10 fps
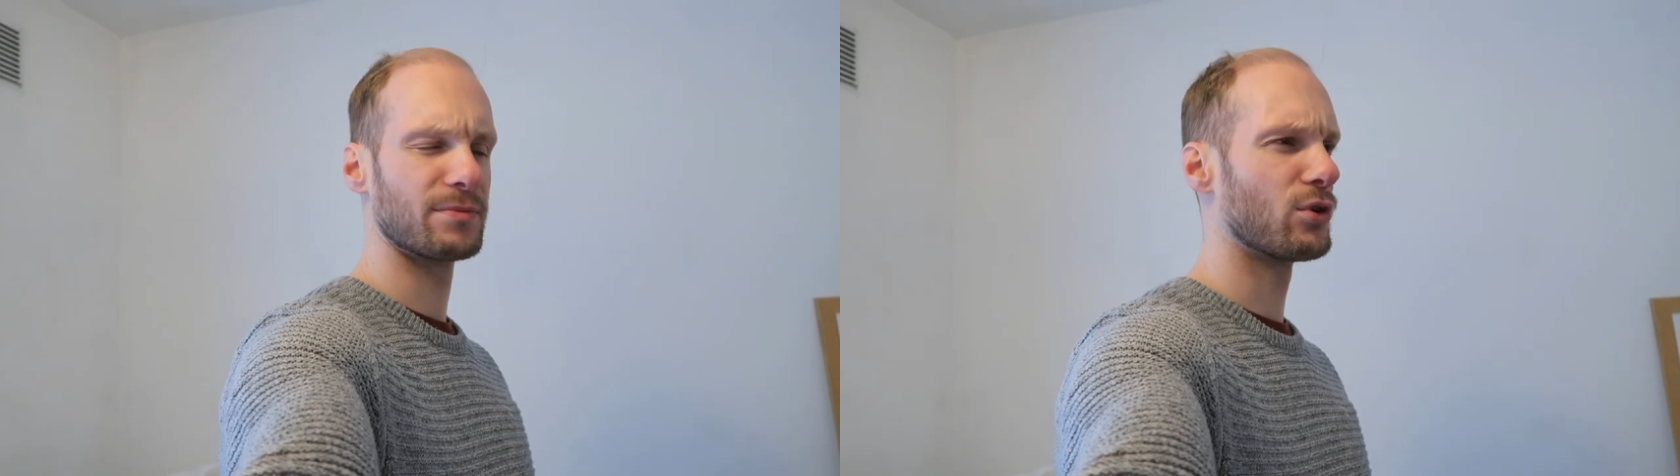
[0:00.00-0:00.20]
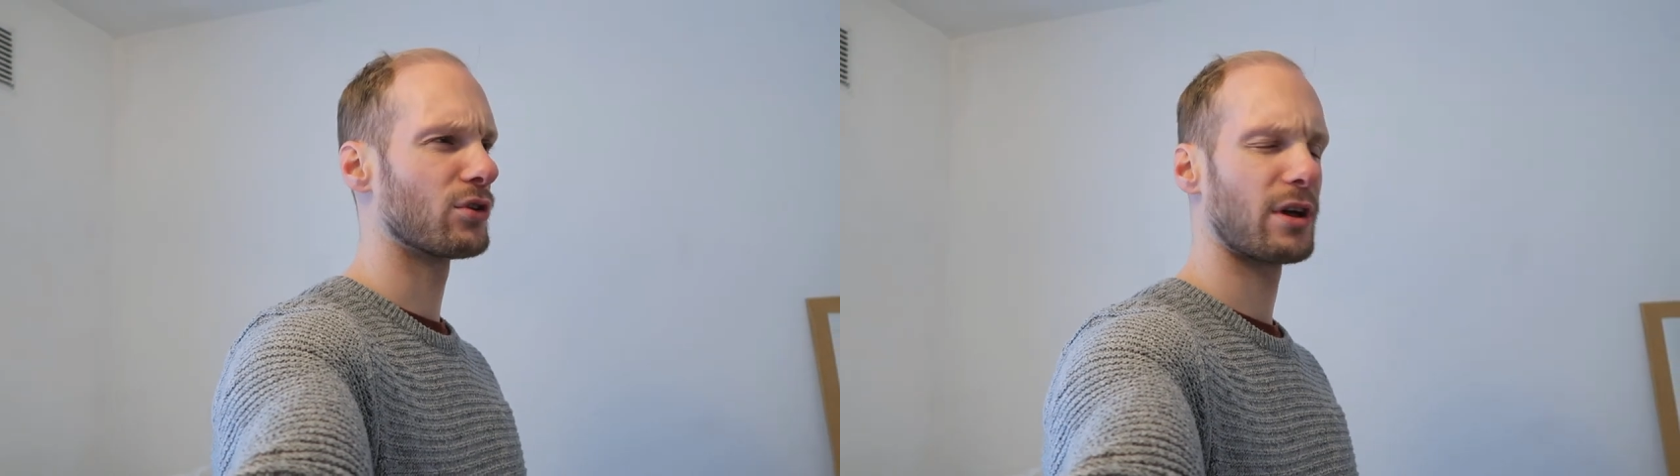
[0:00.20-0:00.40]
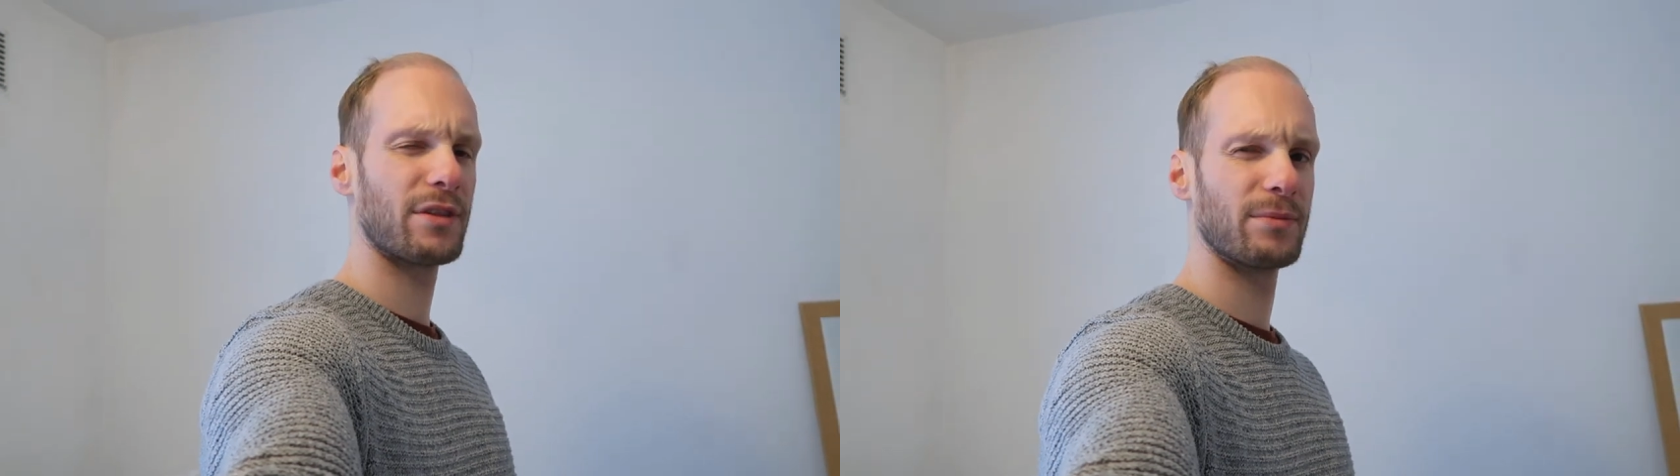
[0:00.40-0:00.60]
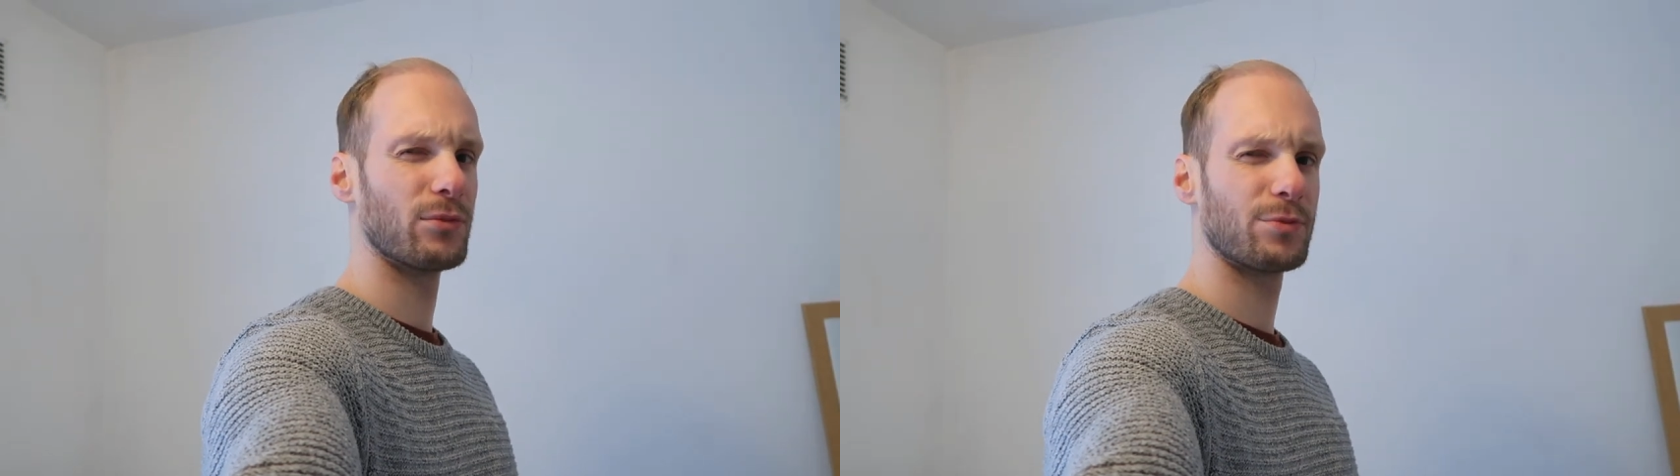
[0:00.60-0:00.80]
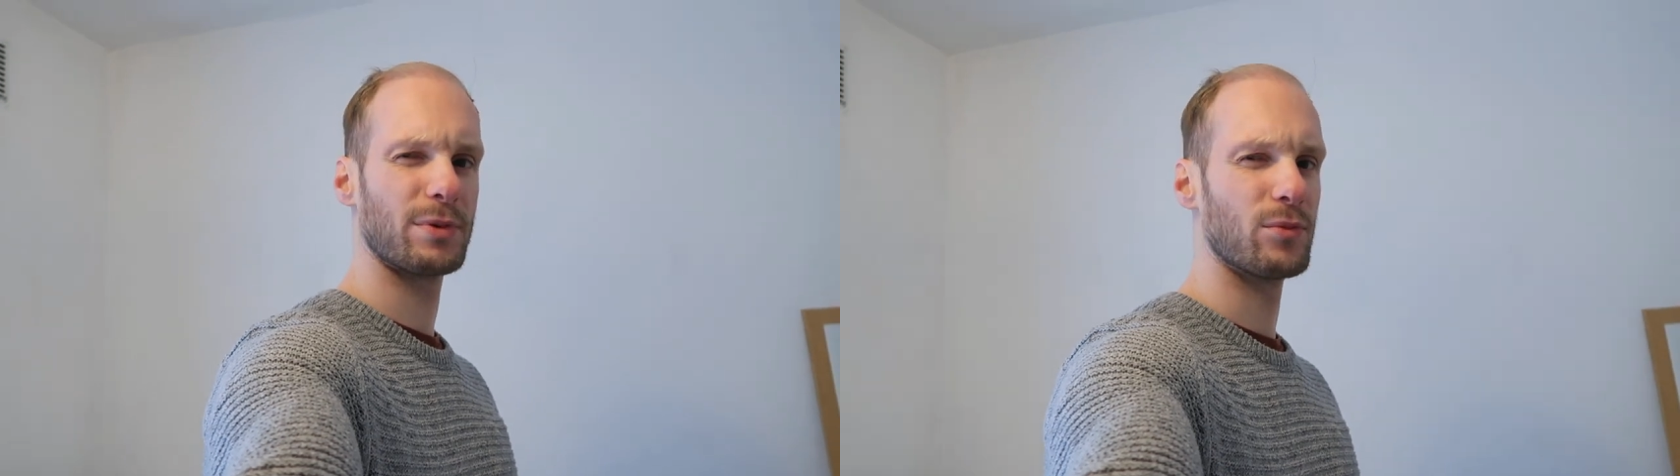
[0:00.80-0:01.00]
more than, I think
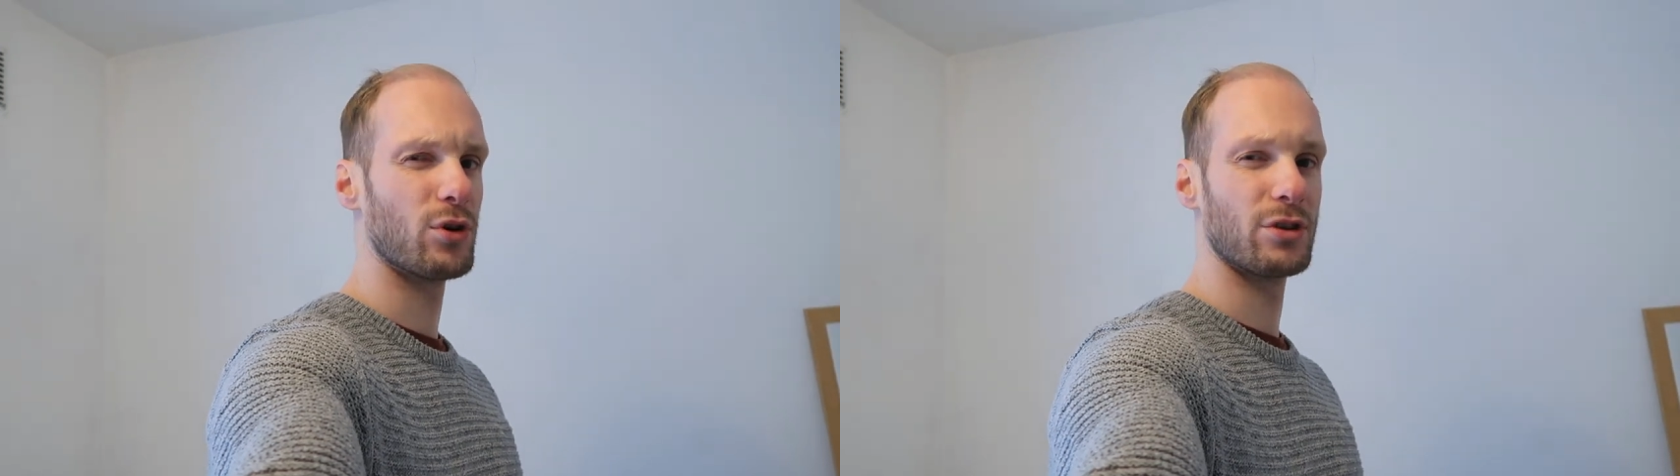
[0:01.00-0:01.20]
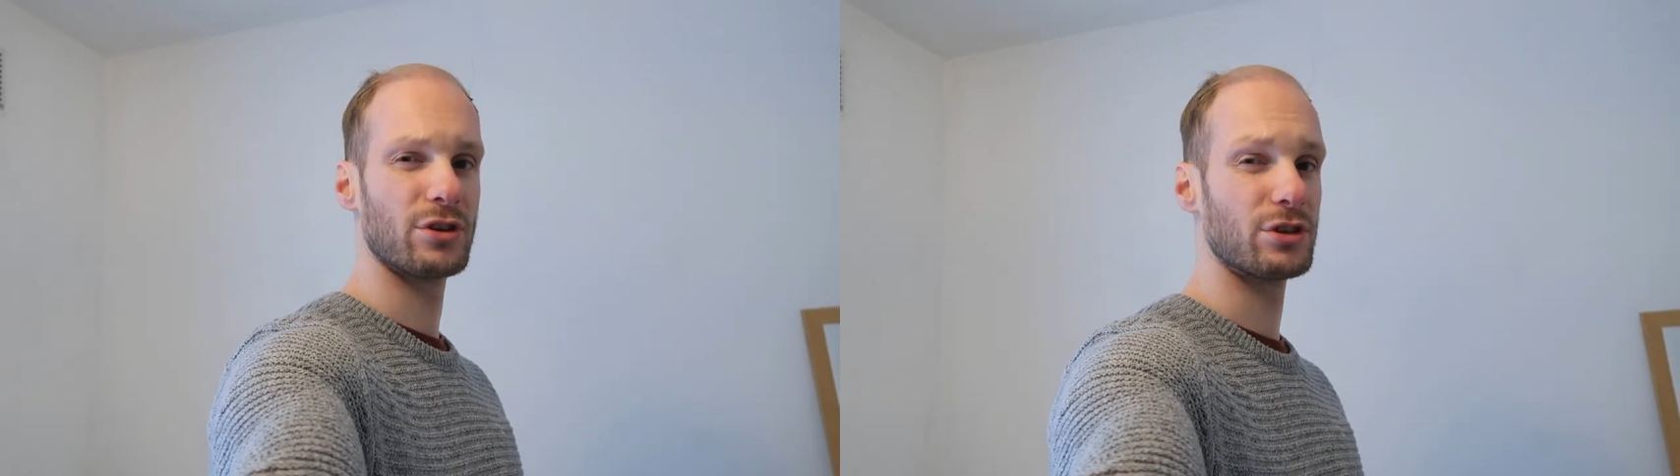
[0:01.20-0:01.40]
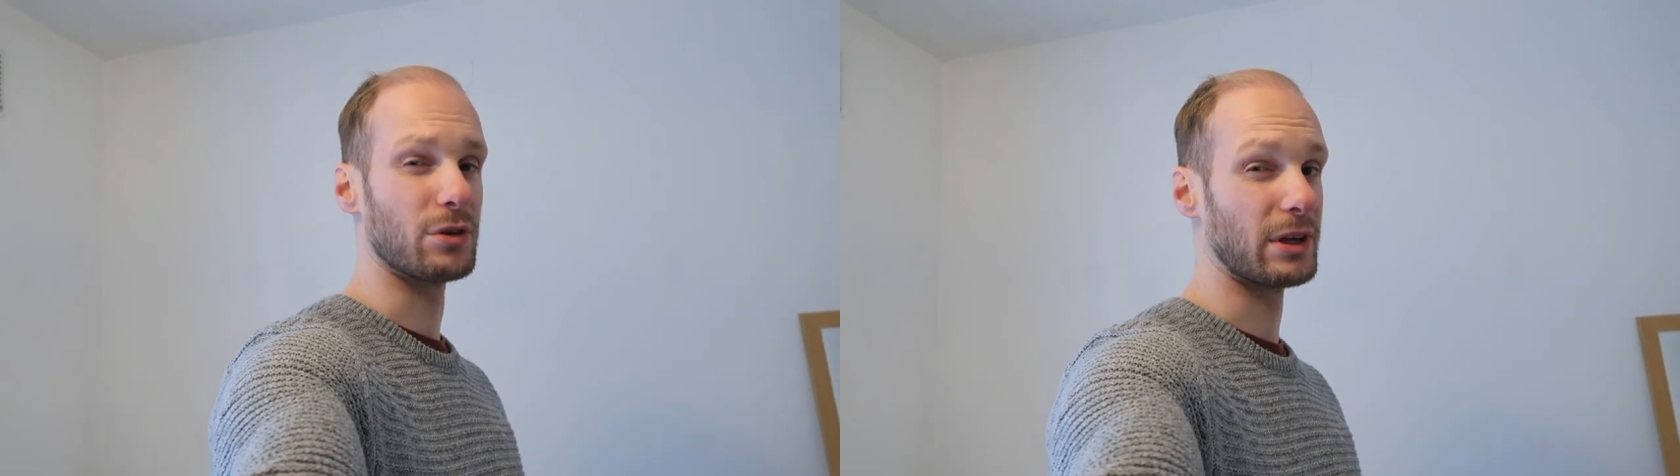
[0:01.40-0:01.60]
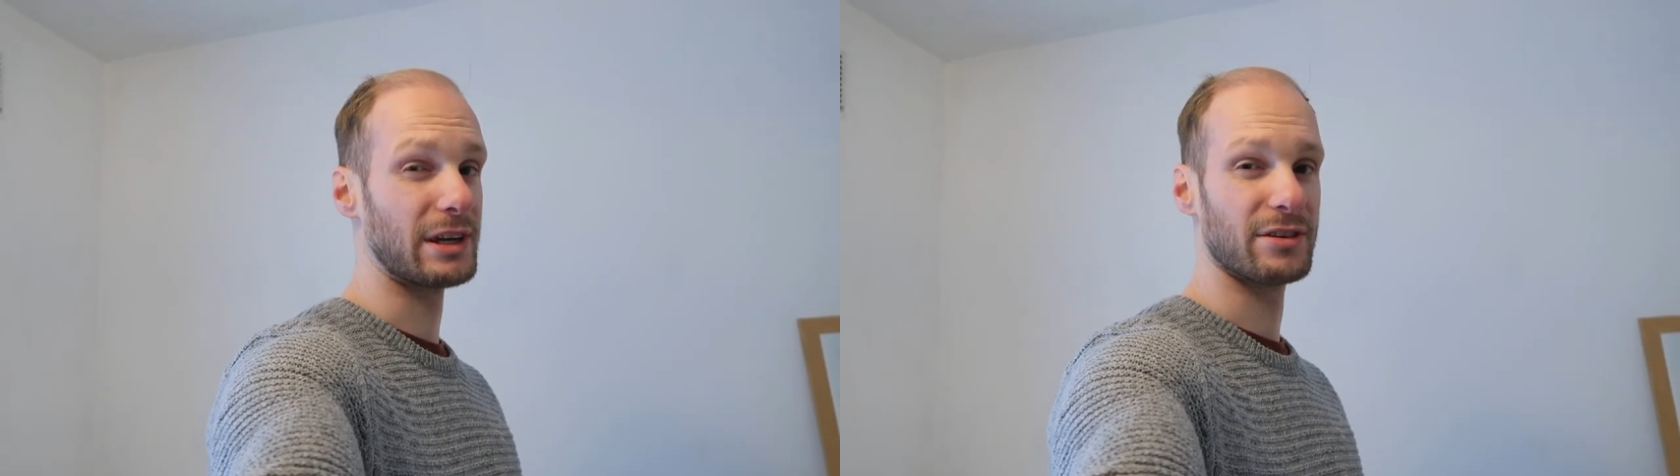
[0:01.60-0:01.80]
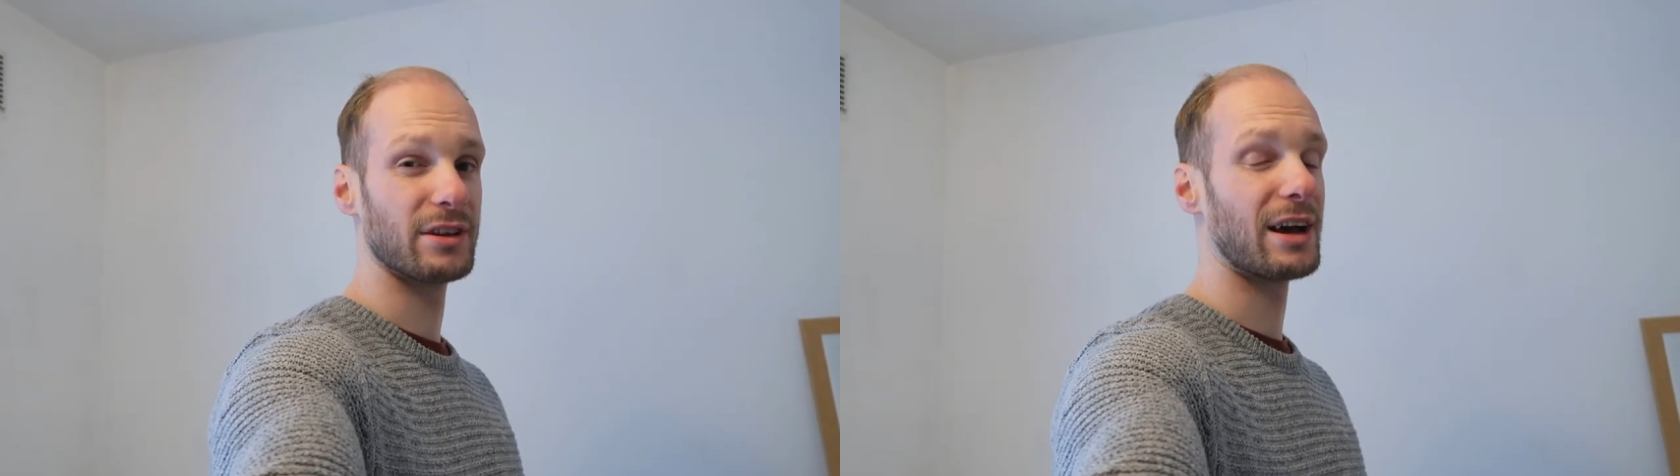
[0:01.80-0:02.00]
it must be more than a 2 litre,